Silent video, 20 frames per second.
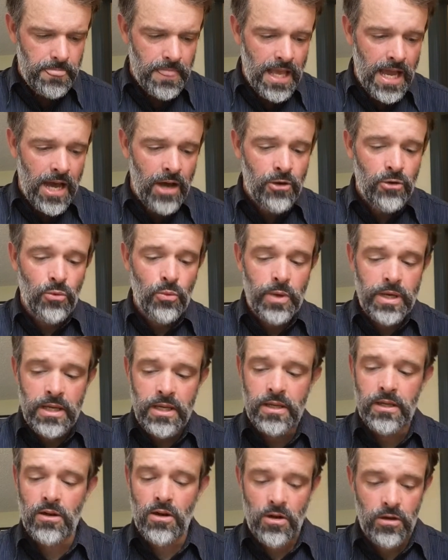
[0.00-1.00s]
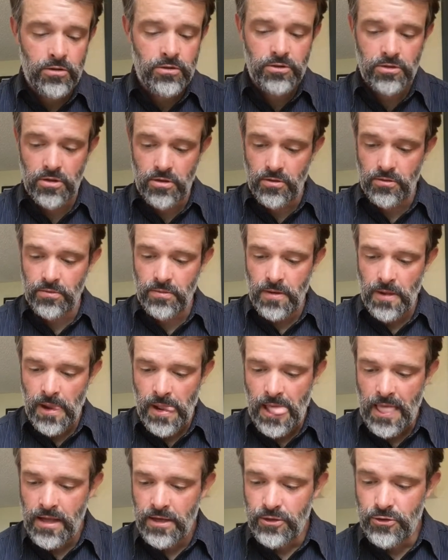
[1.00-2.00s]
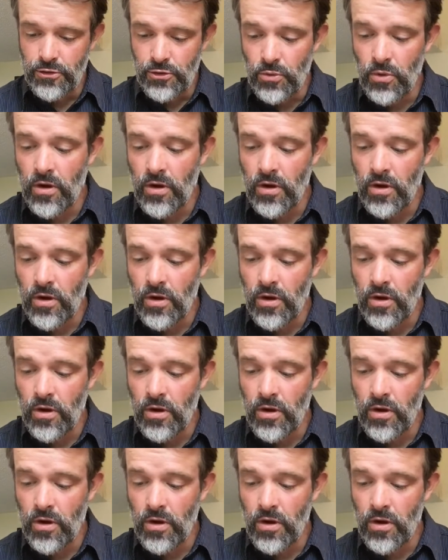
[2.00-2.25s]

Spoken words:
How do we also do